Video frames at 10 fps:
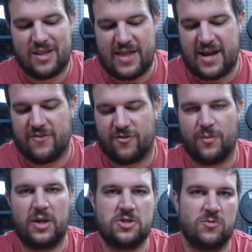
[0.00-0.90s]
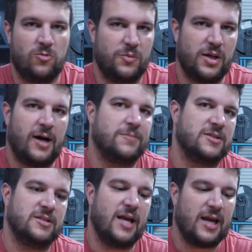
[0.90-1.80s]
that information will be up
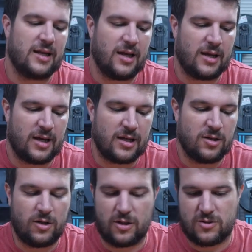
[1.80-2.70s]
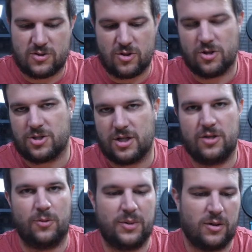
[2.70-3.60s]
to date, and you can search it,
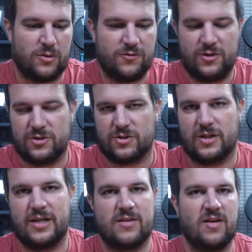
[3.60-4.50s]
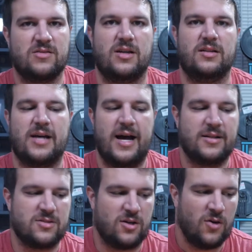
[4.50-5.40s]
you'll be able to filter it, things like
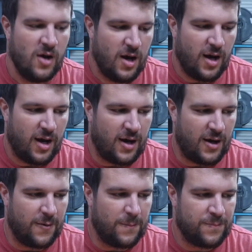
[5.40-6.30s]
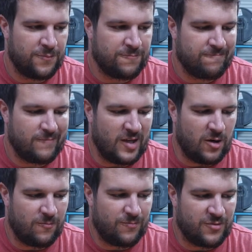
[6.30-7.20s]
that. So, you
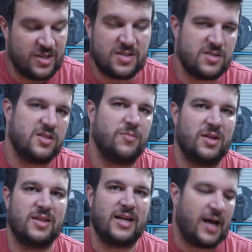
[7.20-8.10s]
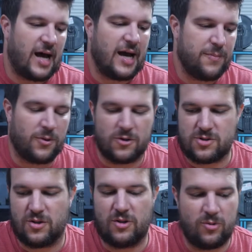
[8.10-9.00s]
know, this is something that I
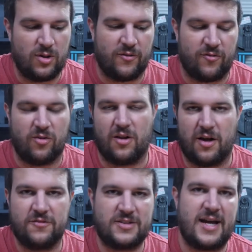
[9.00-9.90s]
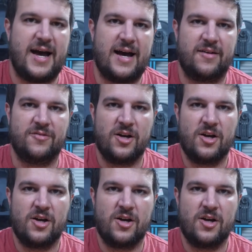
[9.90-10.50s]
personally would have loved to have